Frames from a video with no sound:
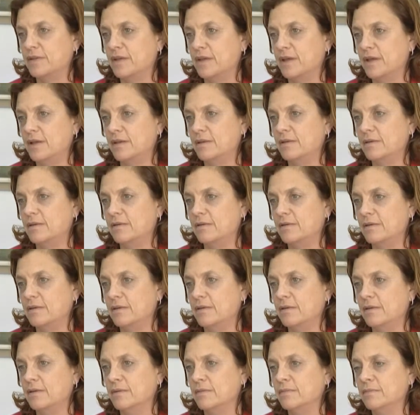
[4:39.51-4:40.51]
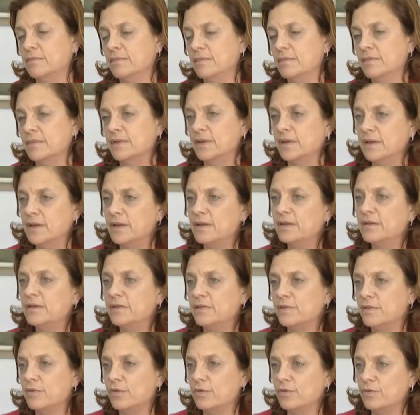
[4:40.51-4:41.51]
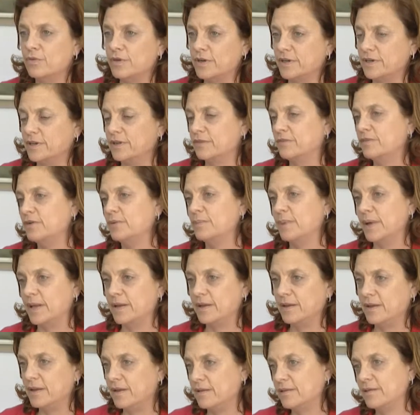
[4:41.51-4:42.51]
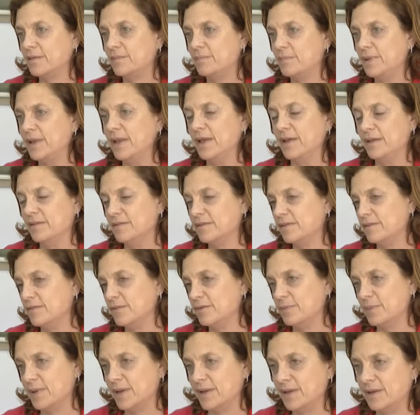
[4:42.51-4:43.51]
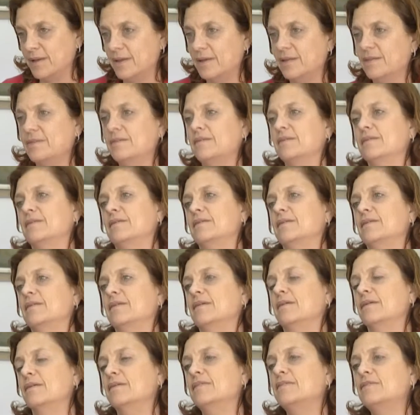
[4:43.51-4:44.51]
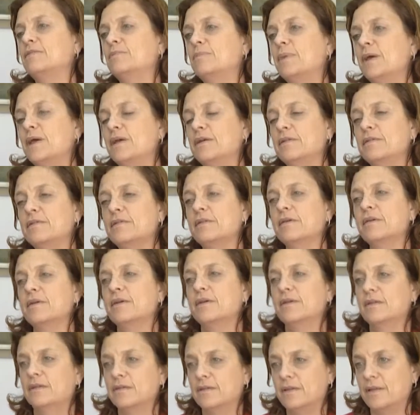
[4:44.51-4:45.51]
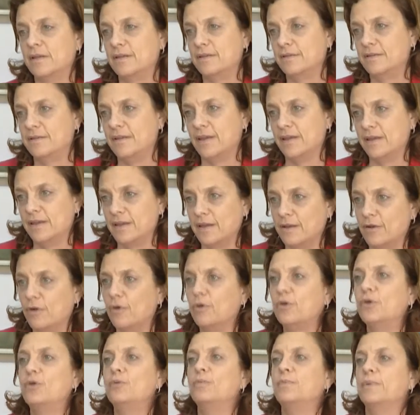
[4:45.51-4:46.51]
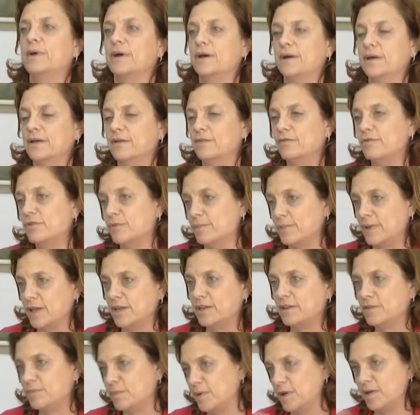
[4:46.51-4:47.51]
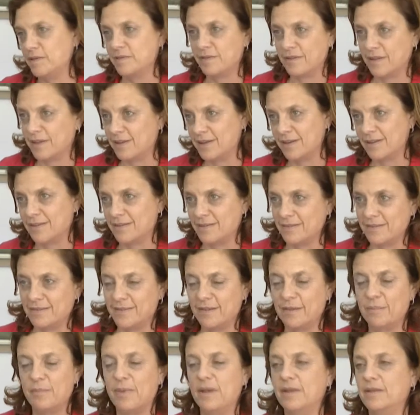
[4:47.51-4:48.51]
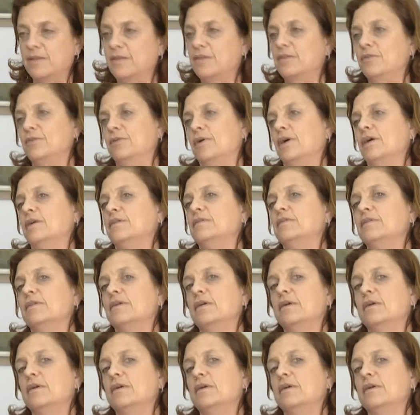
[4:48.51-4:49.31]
And in this contract, everybody has a place, everybody has a space that they can occupy, and from that space they can demand their rights.